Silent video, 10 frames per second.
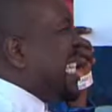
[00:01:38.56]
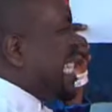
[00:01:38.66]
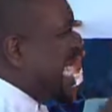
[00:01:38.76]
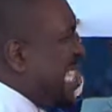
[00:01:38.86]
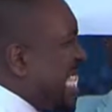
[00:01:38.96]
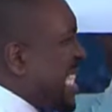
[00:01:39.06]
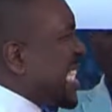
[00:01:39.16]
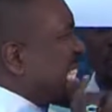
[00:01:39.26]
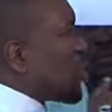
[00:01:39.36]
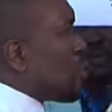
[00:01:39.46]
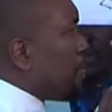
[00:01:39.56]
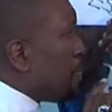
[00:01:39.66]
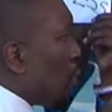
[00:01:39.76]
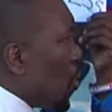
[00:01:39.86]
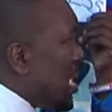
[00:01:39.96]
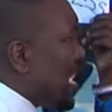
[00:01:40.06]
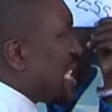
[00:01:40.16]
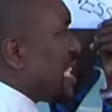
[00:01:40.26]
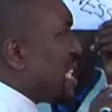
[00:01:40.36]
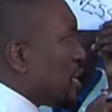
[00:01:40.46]

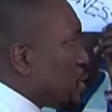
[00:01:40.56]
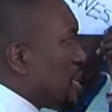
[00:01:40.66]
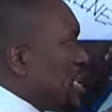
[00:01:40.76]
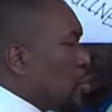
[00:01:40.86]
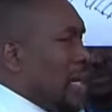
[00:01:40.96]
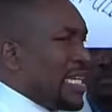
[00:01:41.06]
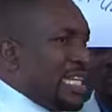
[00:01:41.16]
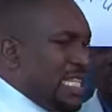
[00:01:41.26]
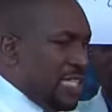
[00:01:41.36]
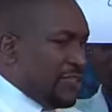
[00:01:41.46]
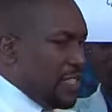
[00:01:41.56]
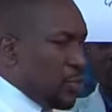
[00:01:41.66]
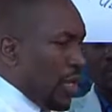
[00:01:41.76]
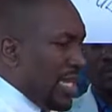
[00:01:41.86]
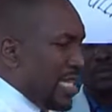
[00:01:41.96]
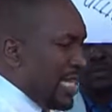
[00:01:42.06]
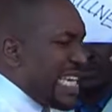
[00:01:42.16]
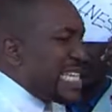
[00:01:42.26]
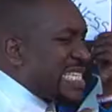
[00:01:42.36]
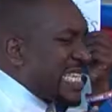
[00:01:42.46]
distributing to each one individually
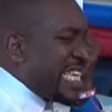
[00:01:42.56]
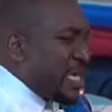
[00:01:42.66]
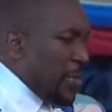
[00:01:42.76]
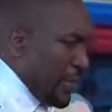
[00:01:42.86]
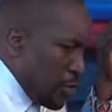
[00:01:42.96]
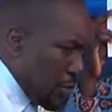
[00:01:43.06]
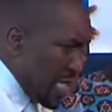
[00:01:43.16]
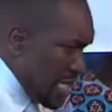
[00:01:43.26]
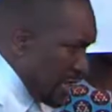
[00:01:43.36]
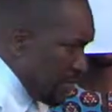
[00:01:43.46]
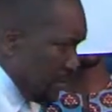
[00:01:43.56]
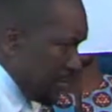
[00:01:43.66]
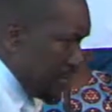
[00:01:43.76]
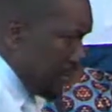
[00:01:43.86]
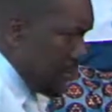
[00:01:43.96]
as he wills. Mm-hmm.